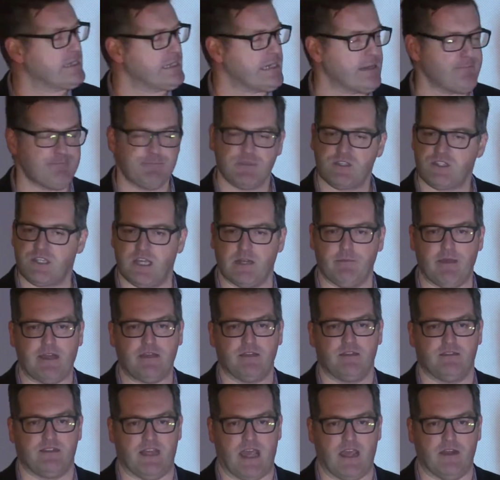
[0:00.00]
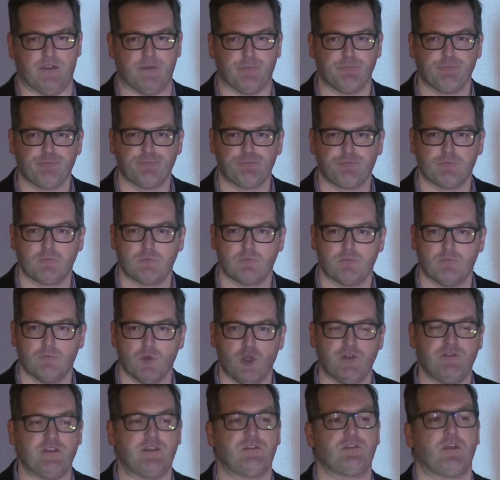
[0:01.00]
yep, cinema, dead.
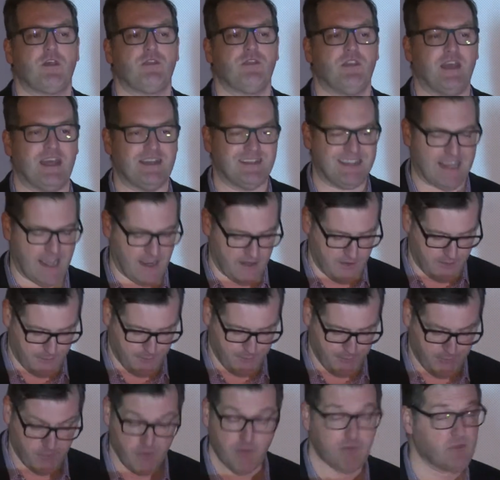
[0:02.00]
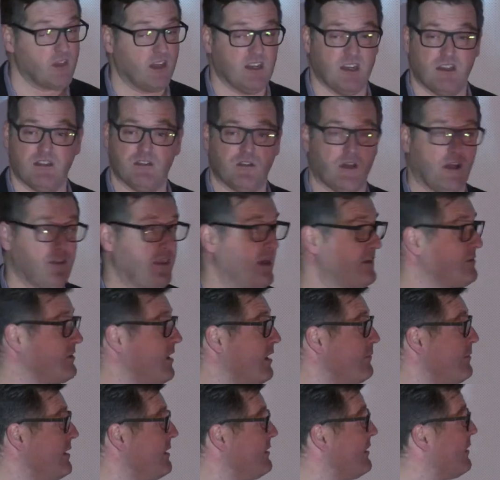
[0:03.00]
Movies, they're dead. They didn't die that
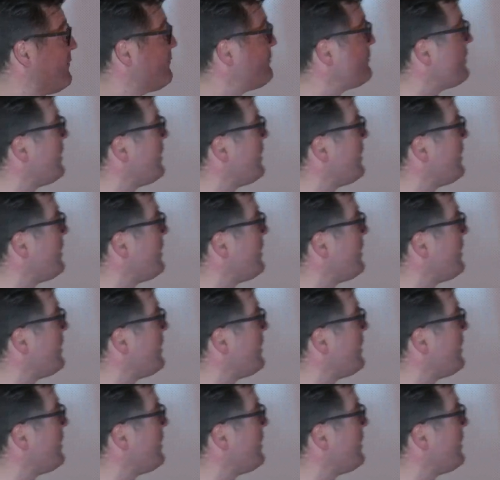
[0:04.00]
time either.